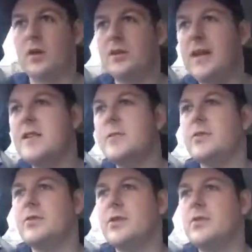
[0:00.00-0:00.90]

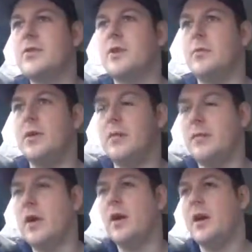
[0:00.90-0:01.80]
sensible to do so, but
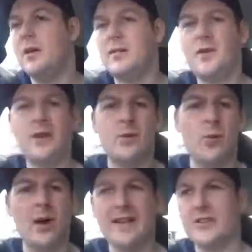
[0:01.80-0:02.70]
the
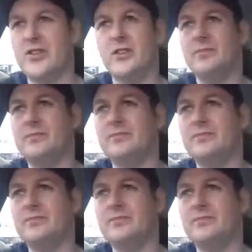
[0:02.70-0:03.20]
fucking whinge.